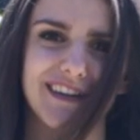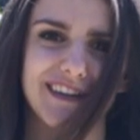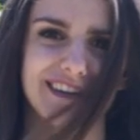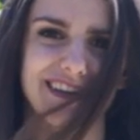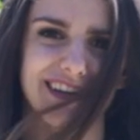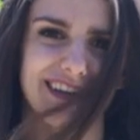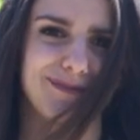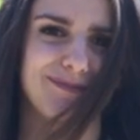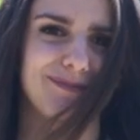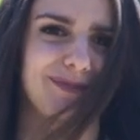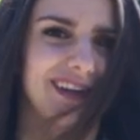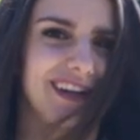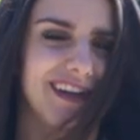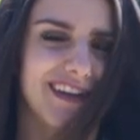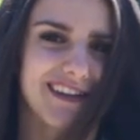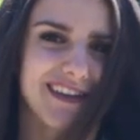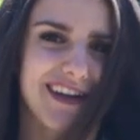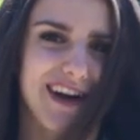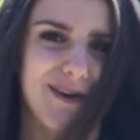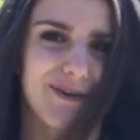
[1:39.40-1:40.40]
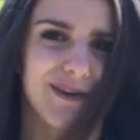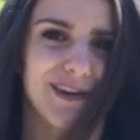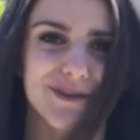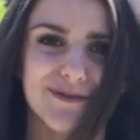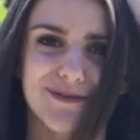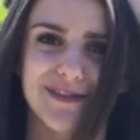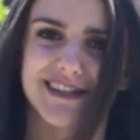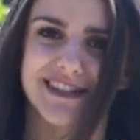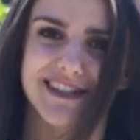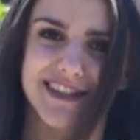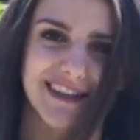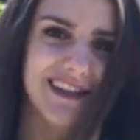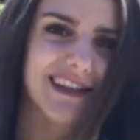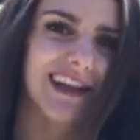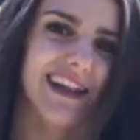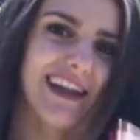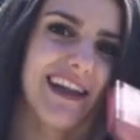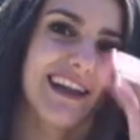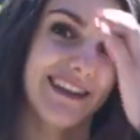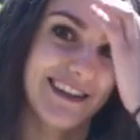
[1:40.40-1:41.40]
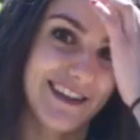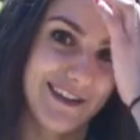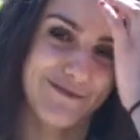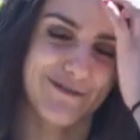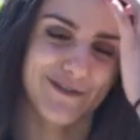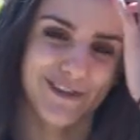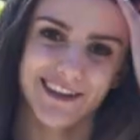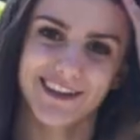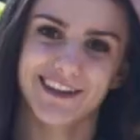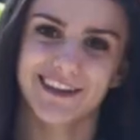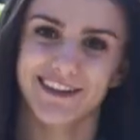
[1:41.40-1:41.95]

it can be and how interestingly different